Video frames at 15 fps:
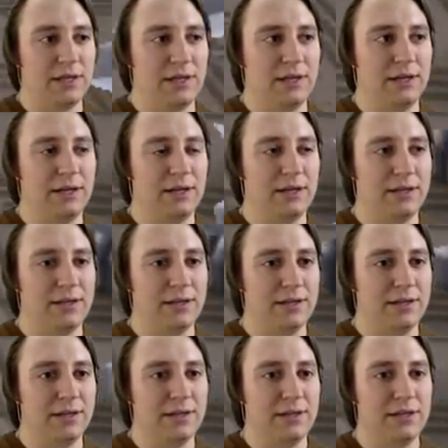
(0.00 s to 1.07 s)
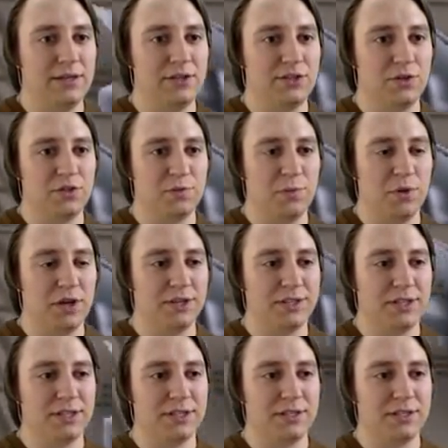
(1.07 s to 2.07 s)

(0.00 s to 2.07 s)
Ah, he's too smart.